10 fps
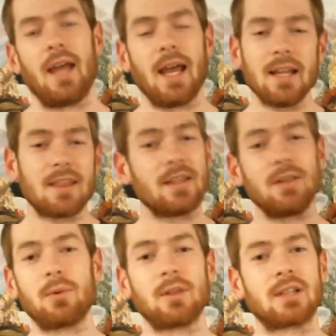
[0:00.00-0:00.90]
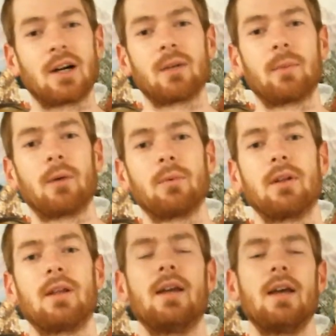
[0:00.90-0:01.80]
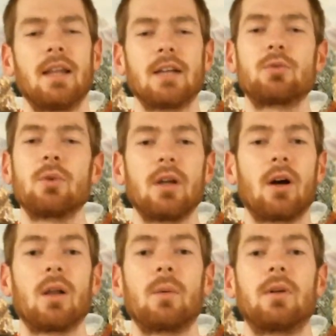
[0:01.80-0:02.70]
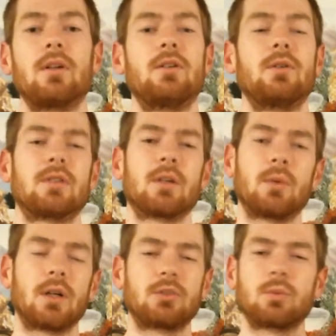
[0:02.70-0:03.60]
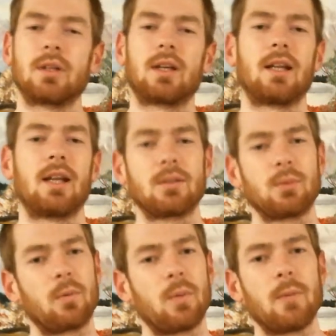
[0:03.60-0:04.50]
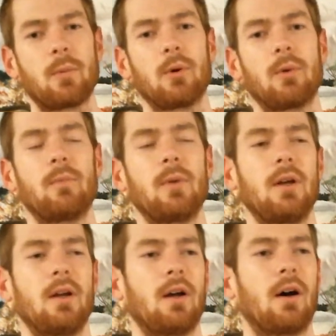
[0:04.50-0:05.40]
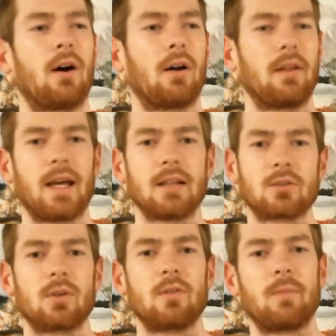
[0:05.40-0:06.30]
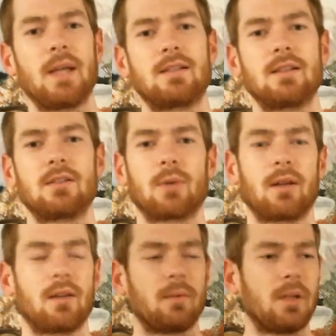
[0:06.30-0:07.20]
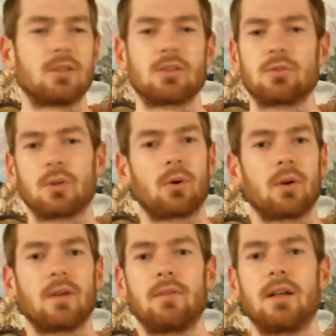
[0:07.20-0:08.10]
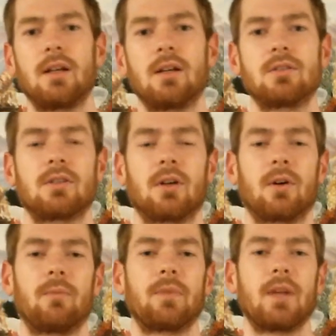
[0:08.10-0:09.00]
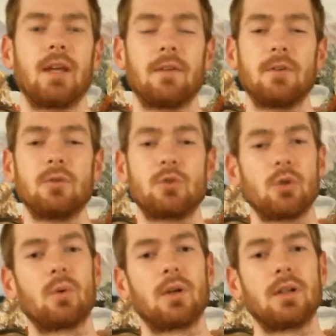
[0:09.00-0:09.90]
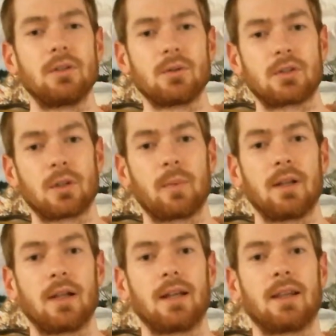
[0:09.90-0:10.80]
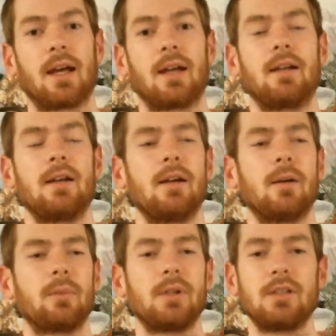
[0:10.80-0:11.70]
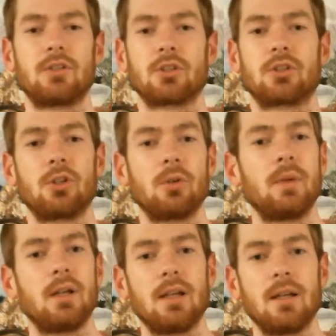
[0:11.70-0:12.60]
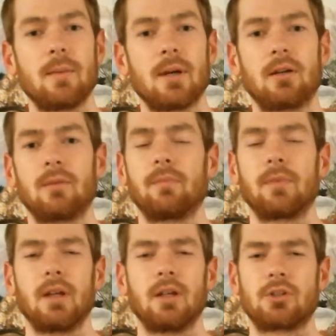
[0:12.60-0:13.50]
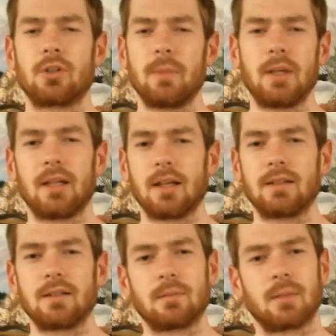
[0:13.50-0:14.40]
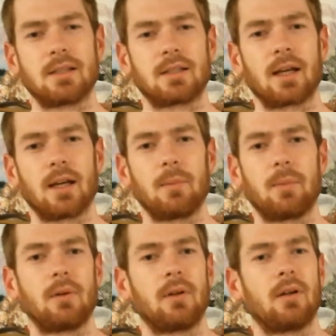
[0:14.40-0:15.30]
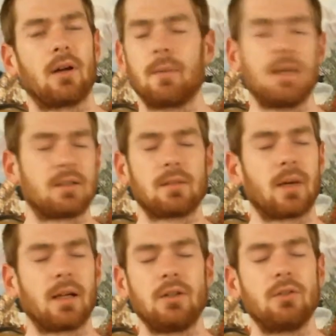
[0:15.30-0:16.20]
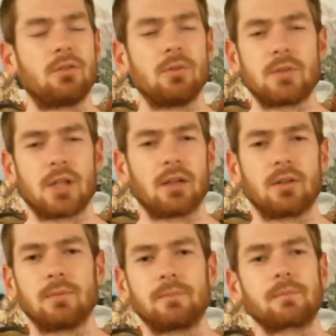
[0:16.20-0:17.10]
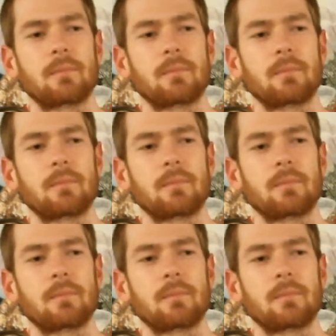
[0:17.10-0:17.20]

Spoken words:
Anything you want to talk about, really. That's really all I want to do, is I just want to connect with people on that sort of basis rather than me just recording videos. So if you do want to do something like that, please just shoot me an email. Should be connected to my to my YouTube channel.